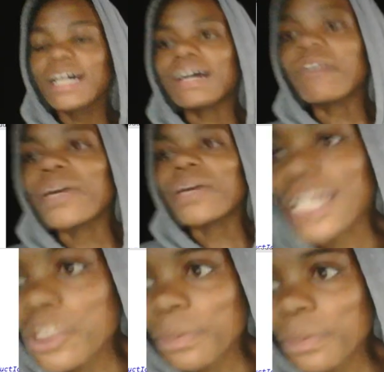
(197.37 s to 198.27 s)
when I
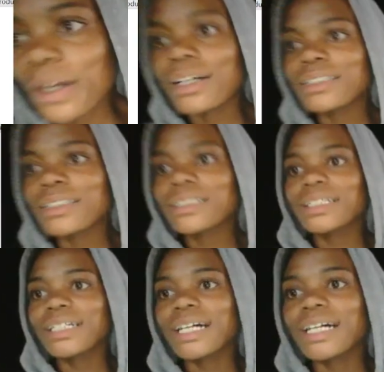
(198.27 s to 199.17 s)
expand
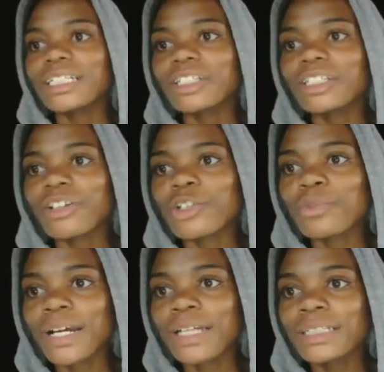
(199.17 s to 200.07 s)

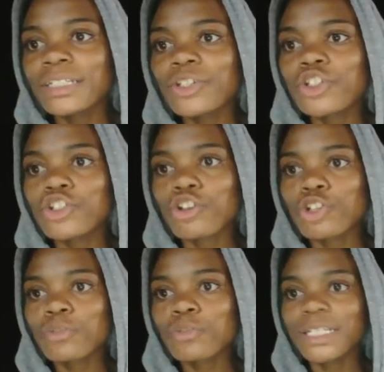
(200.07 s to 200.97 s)
source
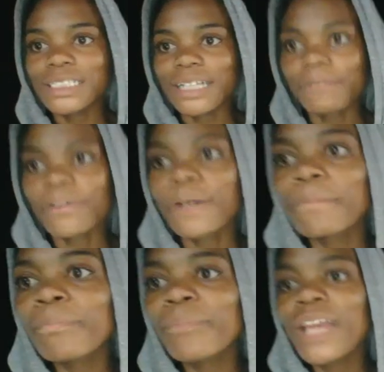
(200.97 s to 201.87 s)
main Java,
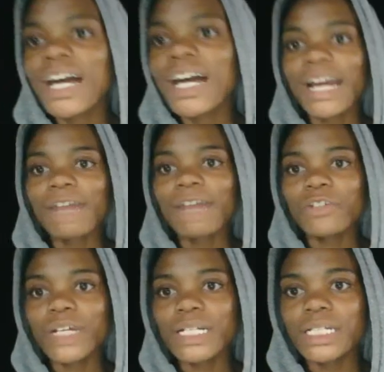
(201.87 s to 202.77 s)
I have
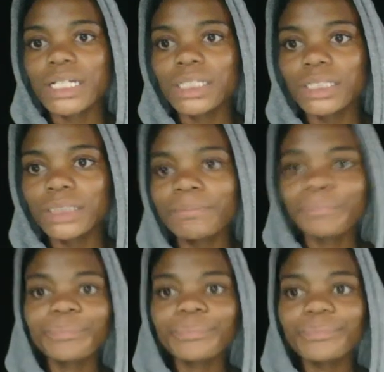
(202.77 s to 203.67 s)
created
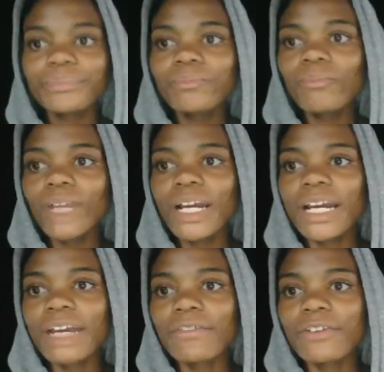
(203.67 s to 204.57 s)

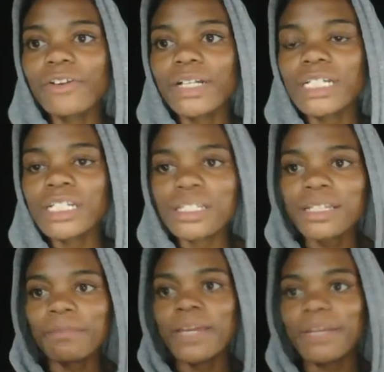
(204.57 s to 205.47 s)
this is the
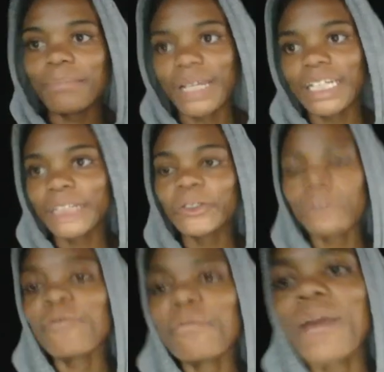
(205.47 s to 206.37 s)
main package of
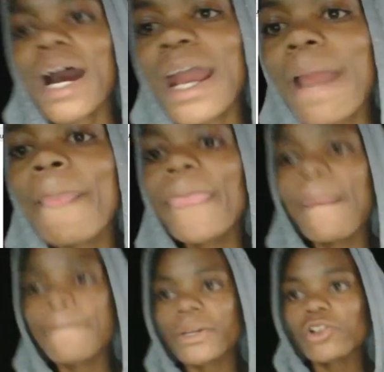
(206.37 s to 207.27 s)
my
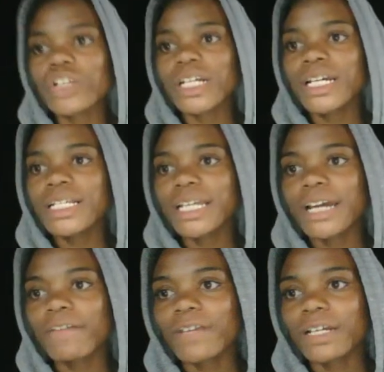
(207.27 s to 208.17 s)
project. I
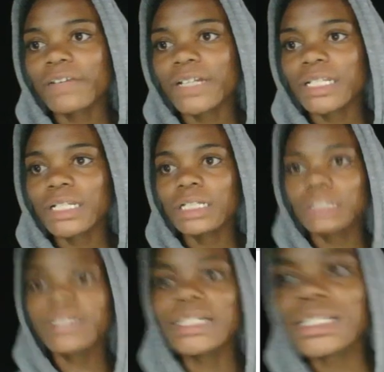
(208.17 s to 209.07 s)
have
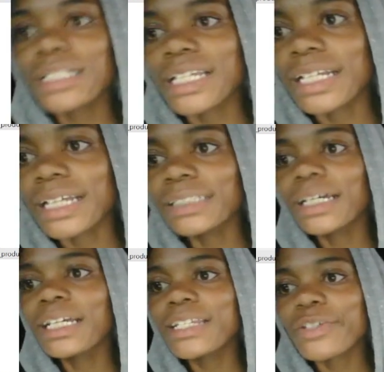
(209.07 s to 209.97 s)
created another
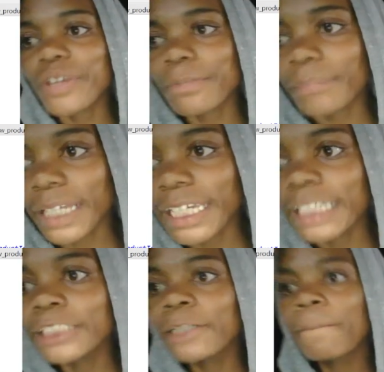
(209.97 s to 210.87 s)
3D package.